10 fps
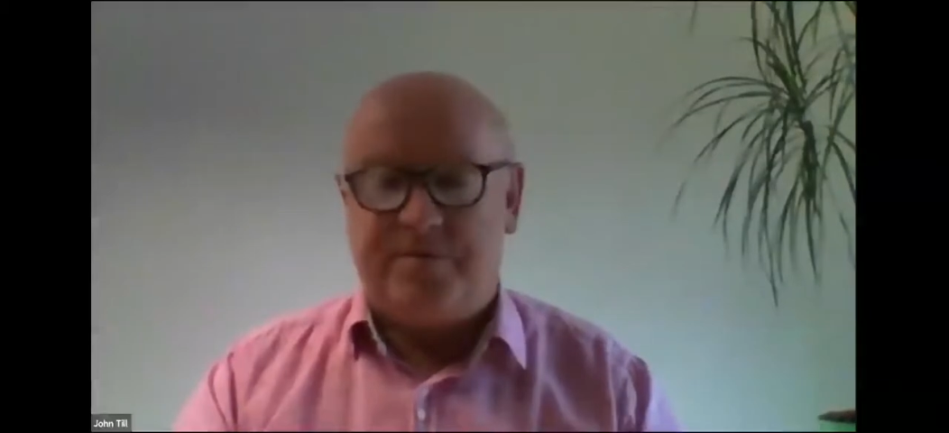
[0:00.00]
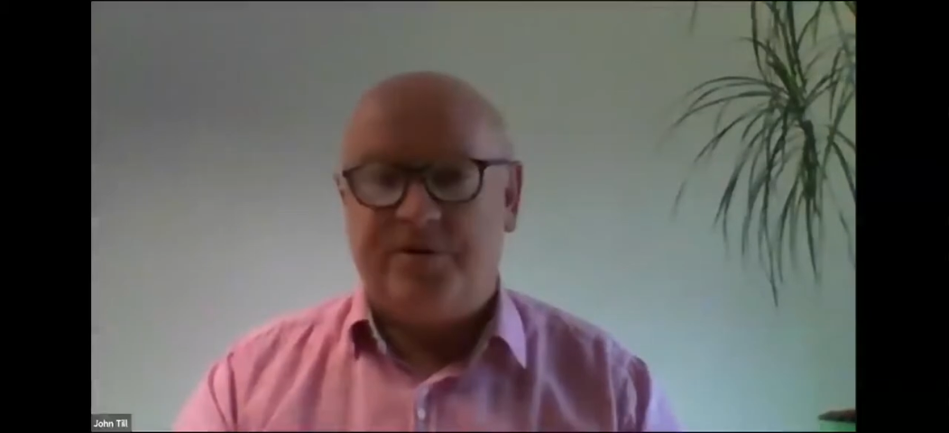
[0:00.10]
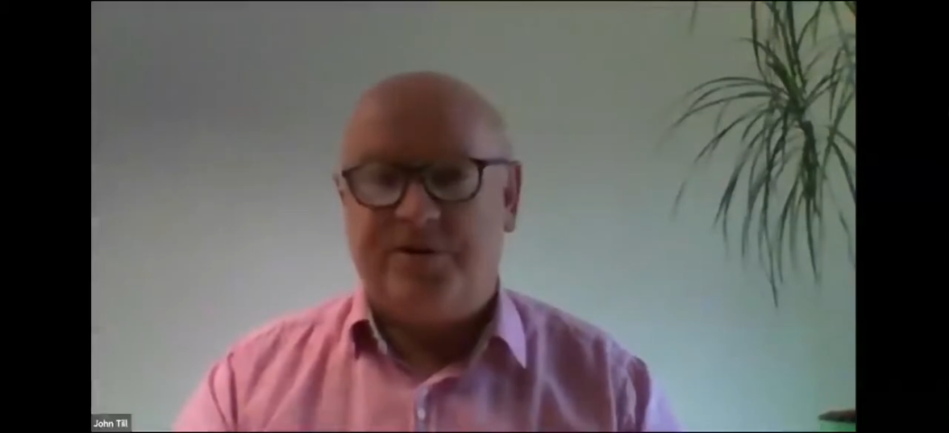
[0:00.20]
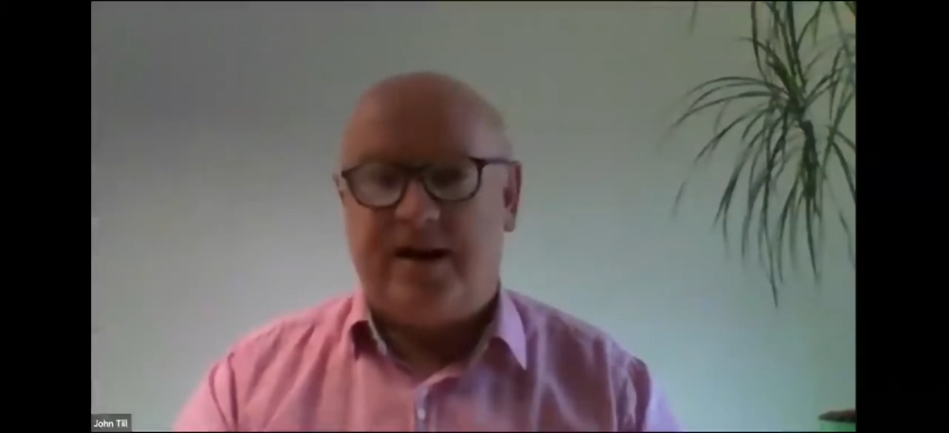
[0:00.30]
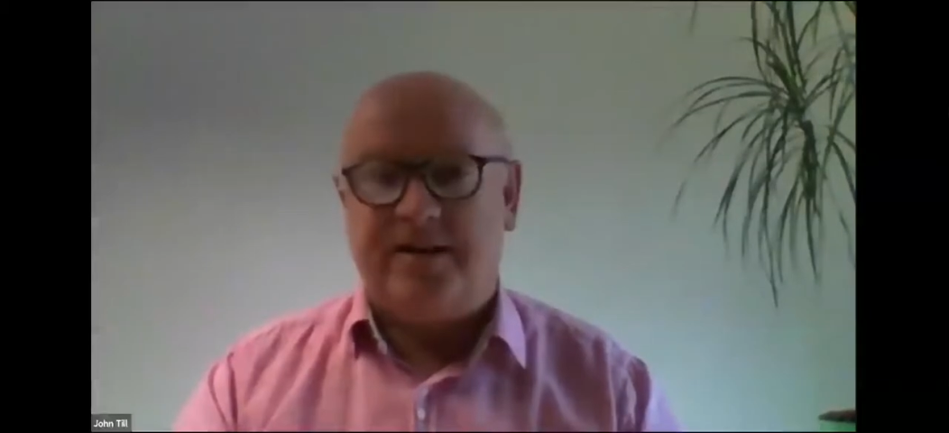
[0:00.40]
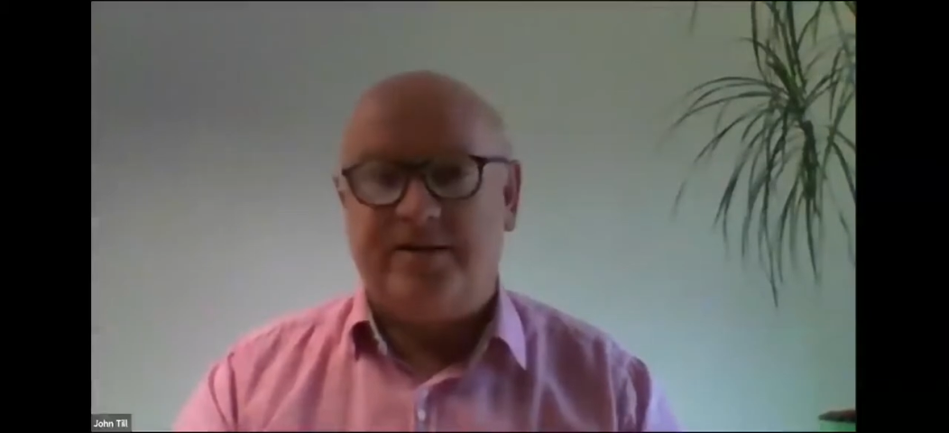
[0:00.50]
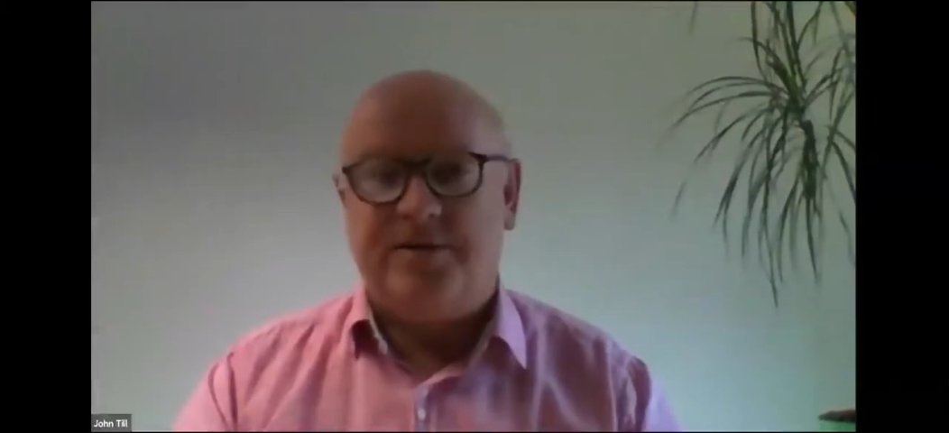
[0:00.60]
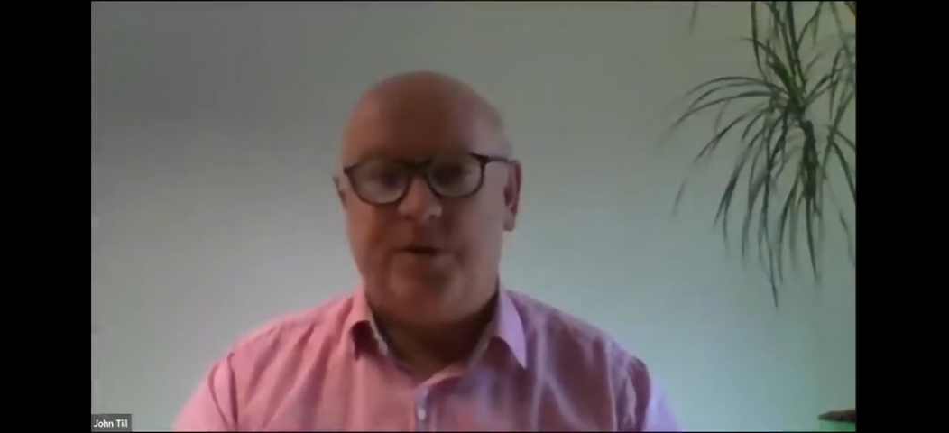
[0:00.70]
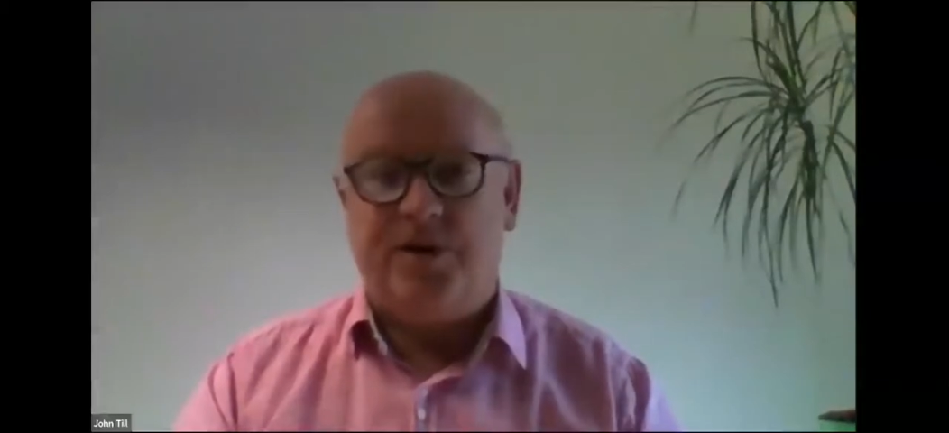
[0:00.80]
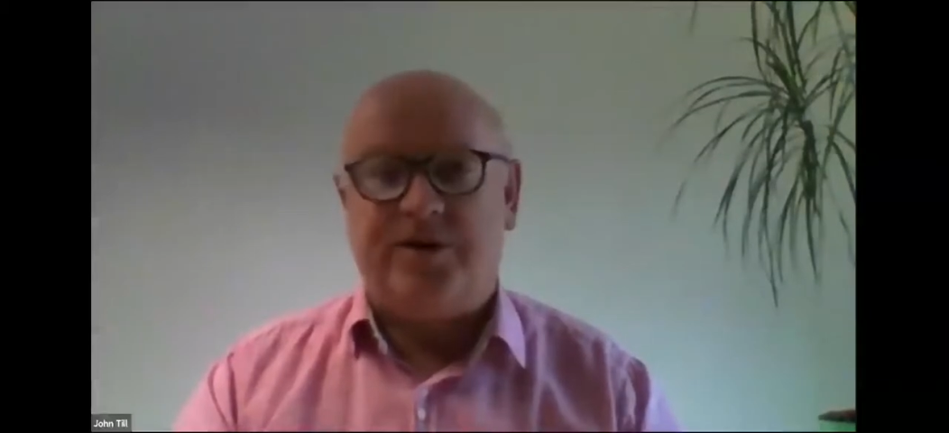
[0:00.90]
project
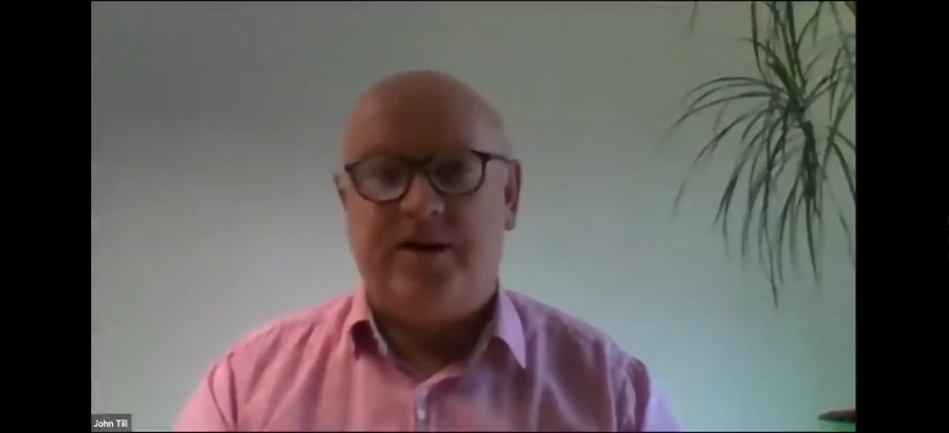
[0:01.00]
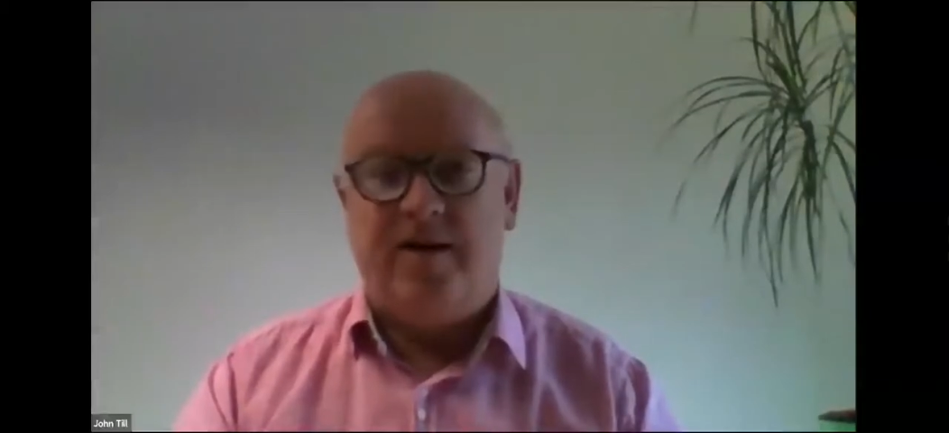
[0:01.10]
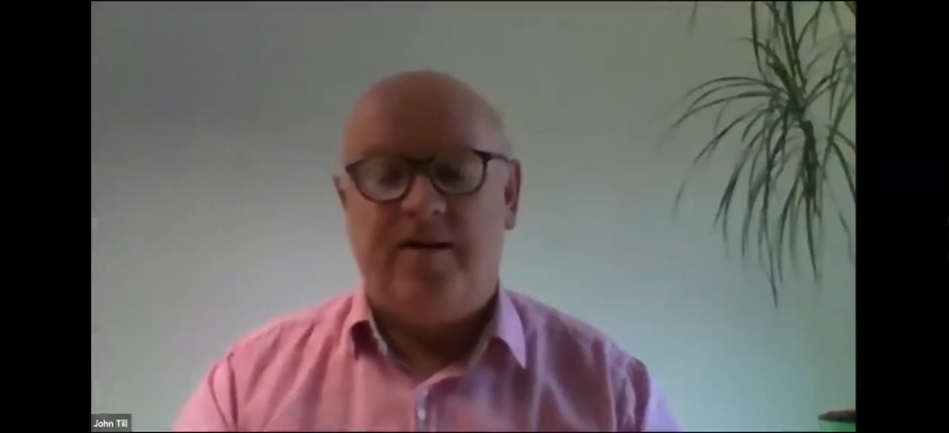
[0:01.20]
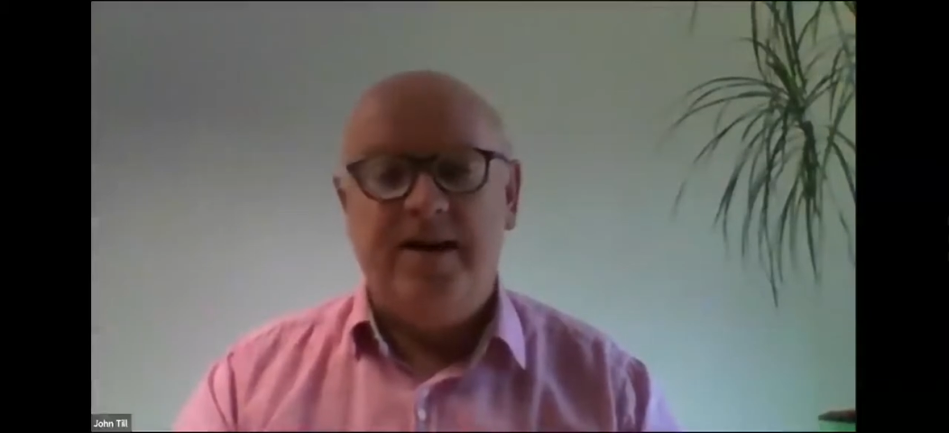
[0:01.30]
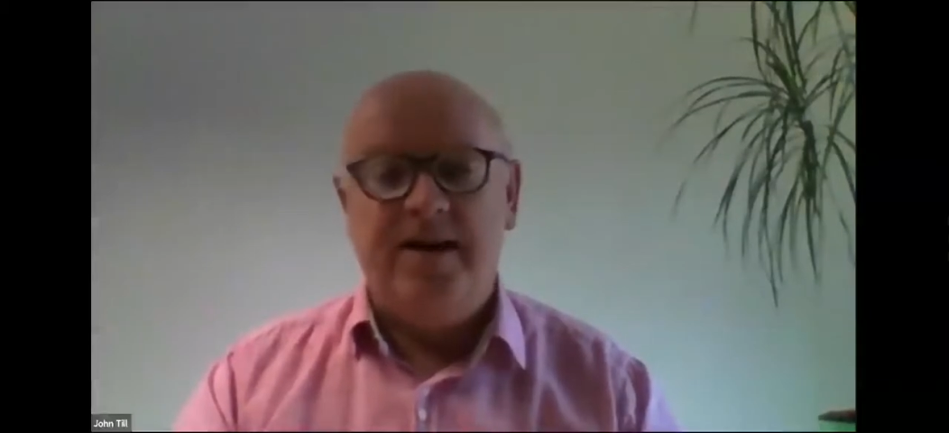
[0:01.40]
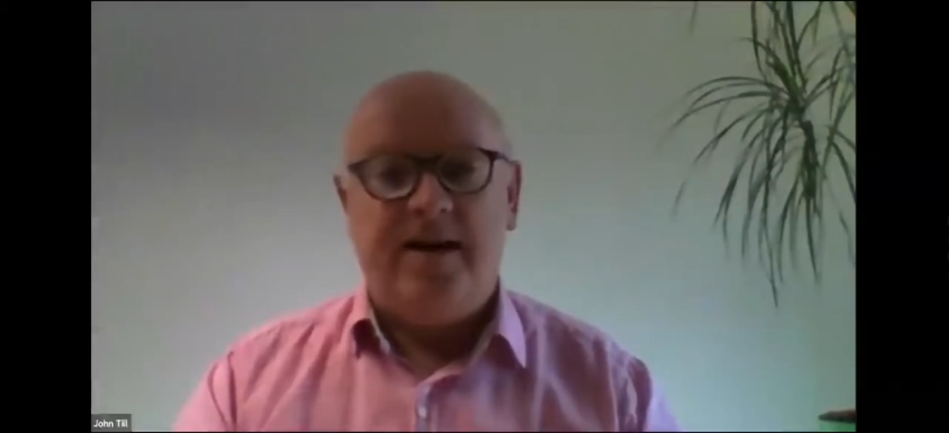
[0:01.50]
to work on.